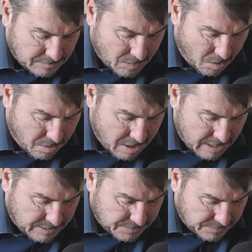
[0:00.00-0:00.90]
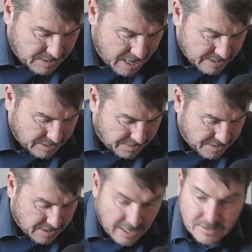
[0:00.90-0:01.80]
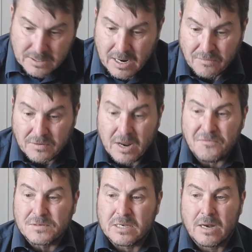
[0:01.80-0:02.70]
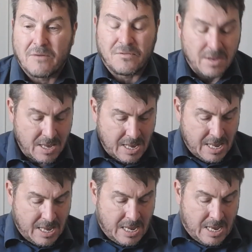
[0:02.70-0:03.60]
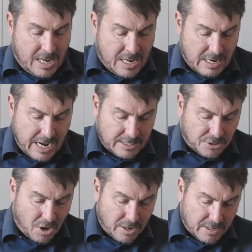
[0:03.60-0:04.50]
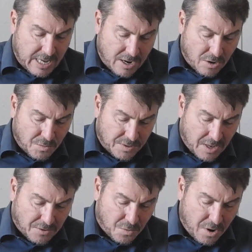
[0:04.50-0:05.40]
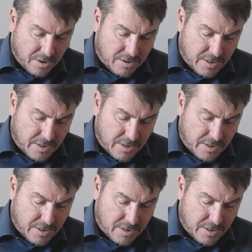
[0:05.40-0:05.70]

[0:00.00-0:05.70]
All right, guys, I think that's enough. Enough is enough. Let's go and get on with other work.